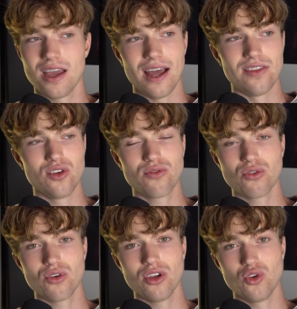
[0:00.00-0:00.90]
and
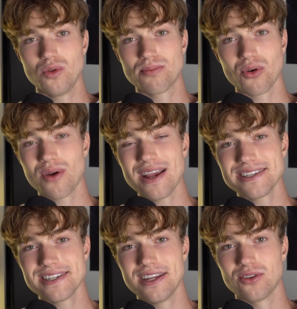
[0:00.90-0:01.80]
therefore you will
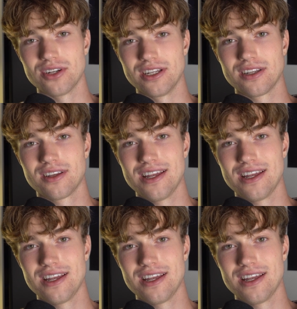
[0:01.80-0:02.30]
procrastinate on it.